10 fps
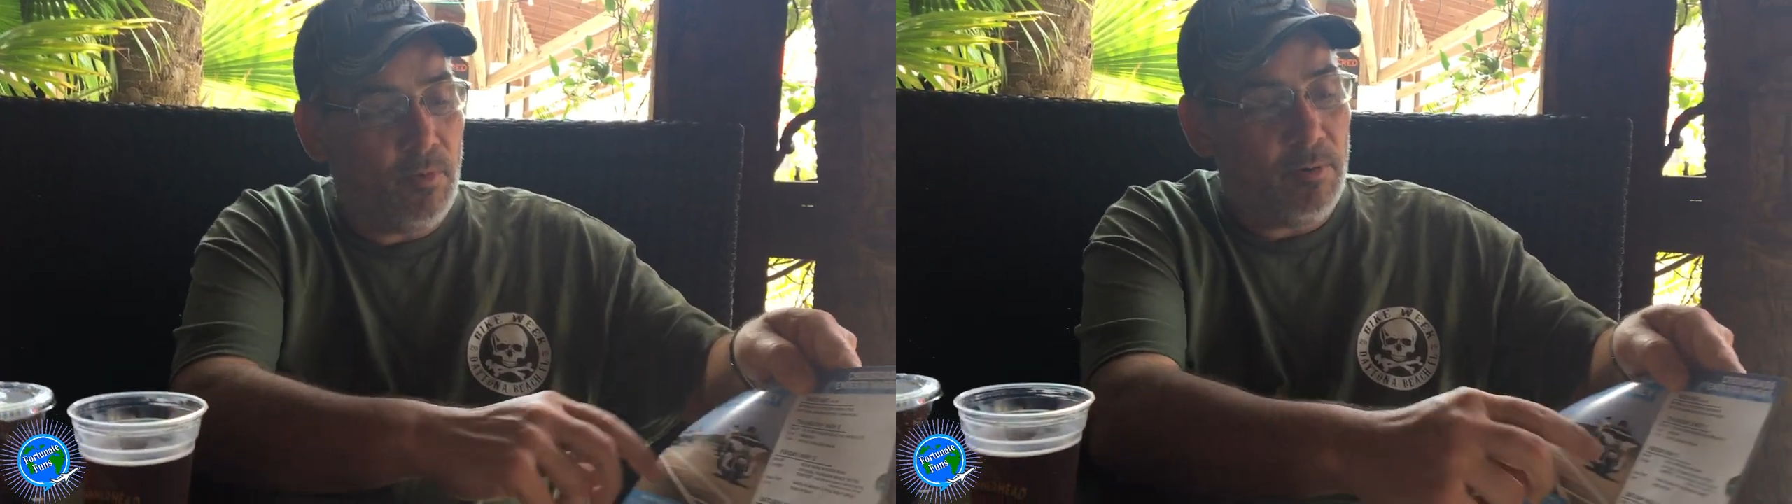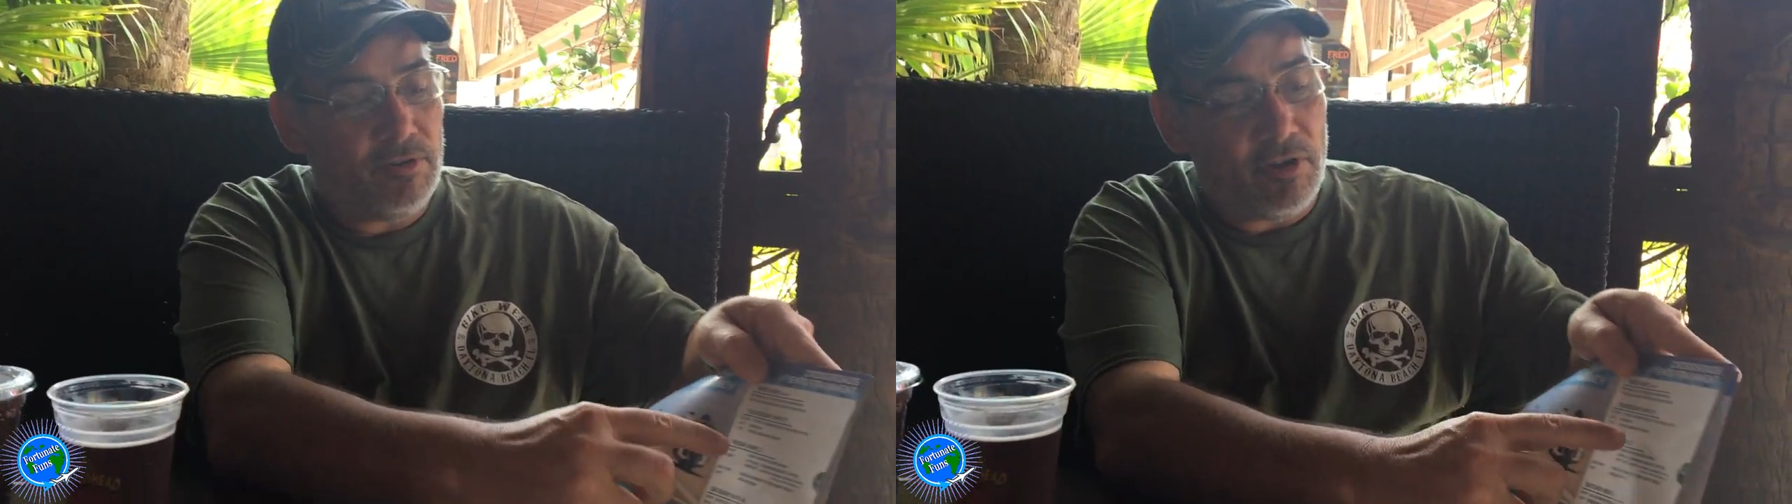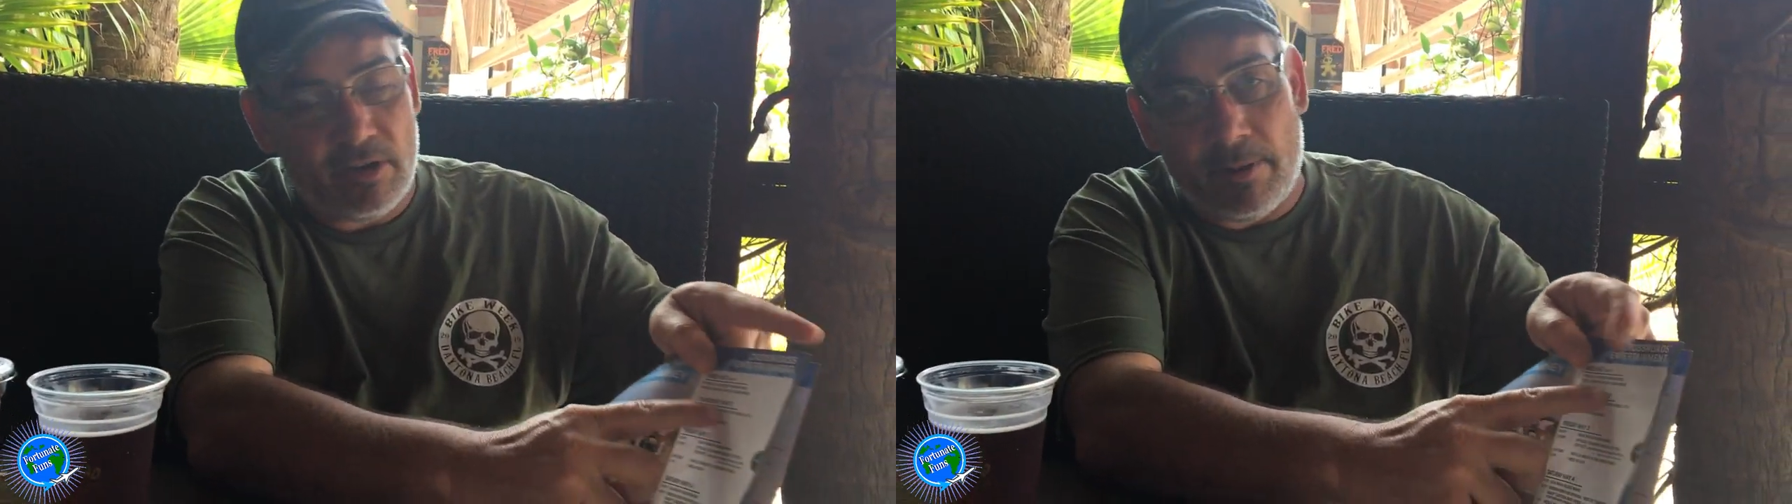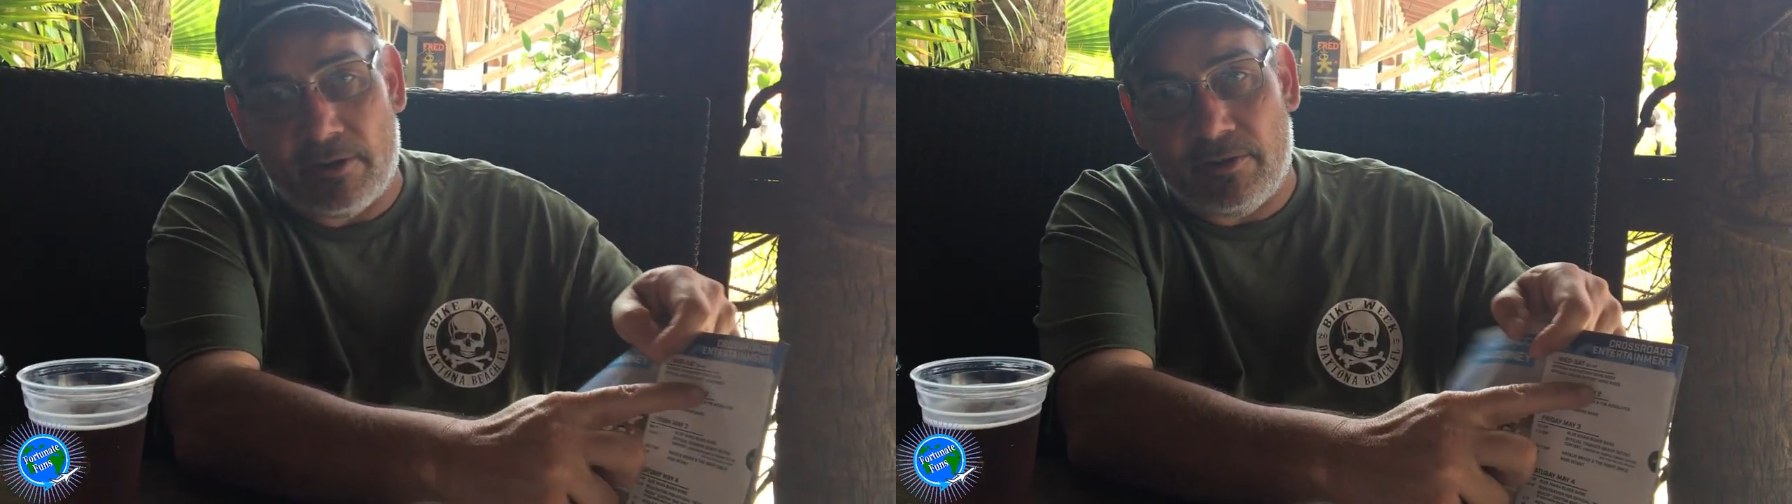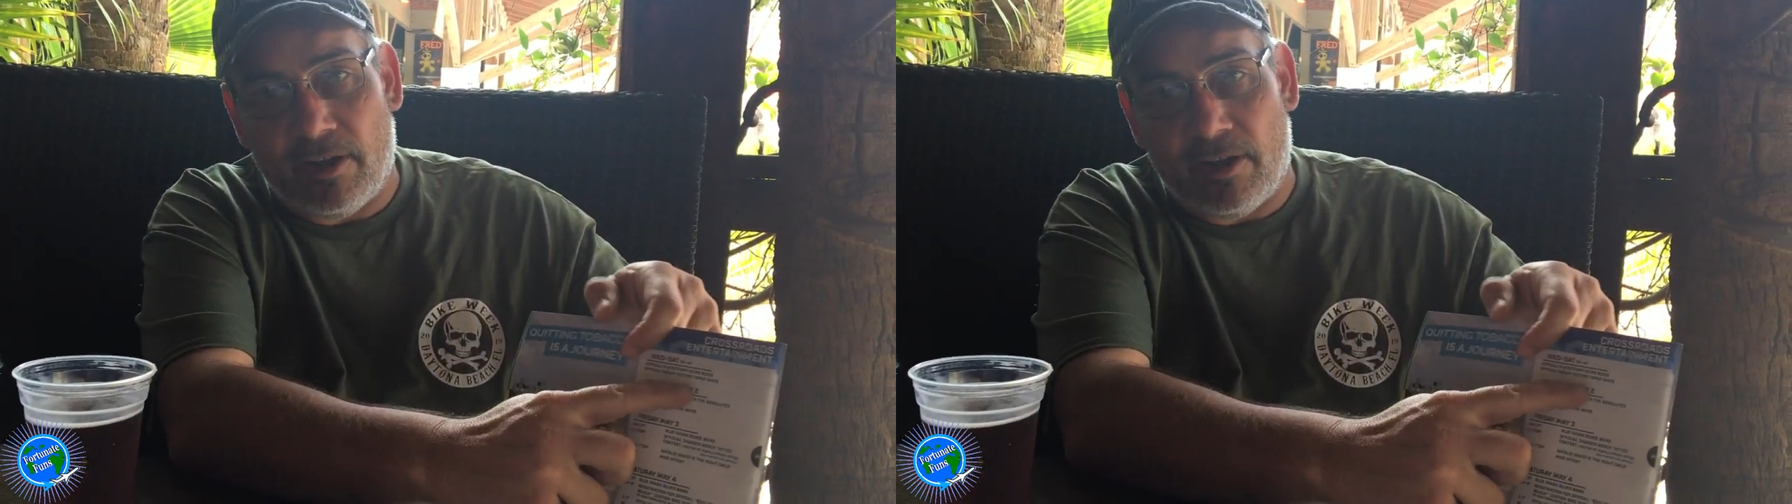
we were talking about